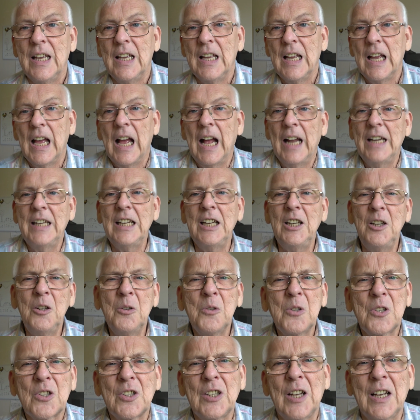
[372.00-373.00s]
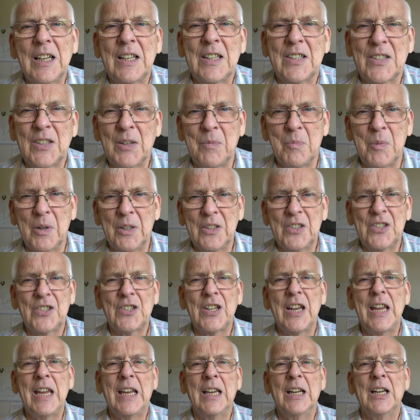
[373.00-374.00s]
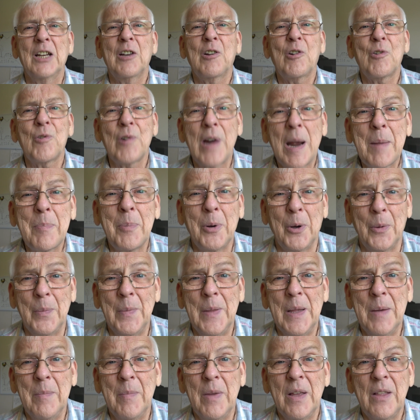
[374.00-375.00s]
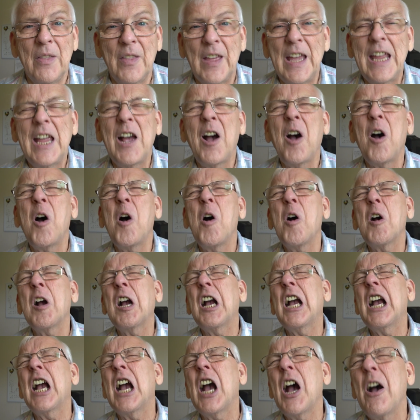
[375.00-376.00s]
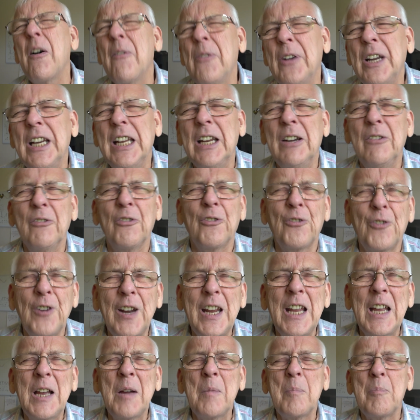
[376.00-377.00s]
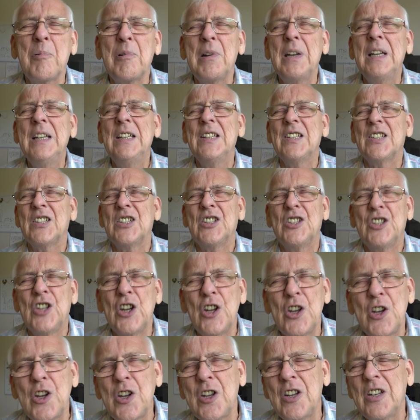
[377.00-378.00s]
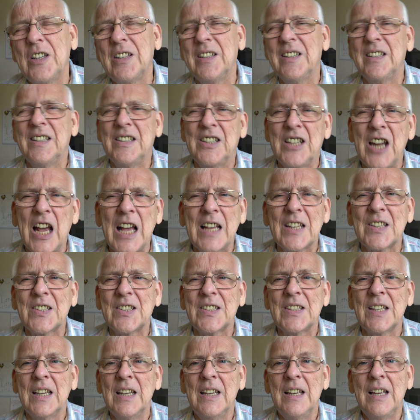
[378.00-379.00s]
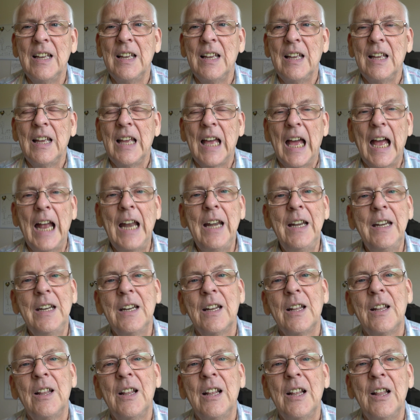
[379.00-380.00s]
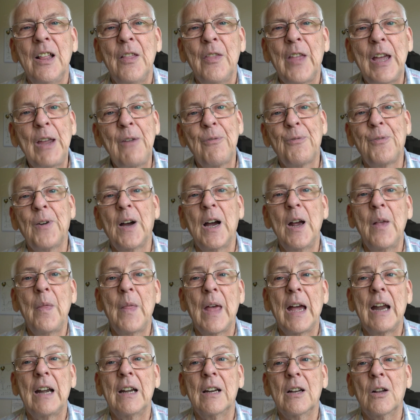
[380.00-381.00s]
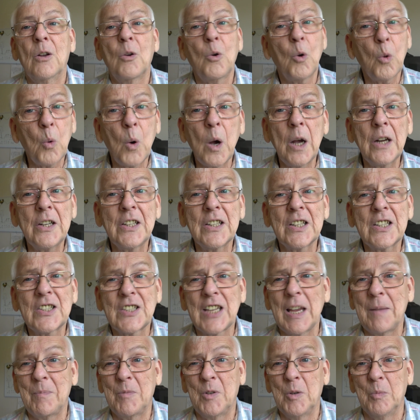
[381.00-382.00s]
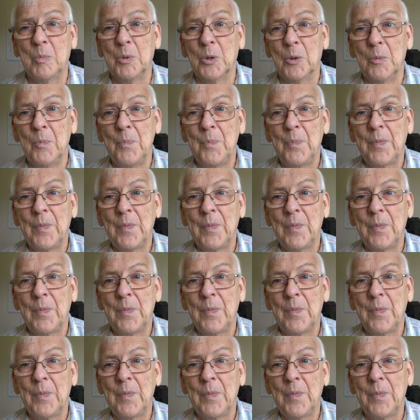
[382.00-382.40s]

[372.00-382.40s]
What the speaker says: and it looks like someone's taken a crap on them. They are covered in fingerprints, dirt, dust, and they find that quite acceptable.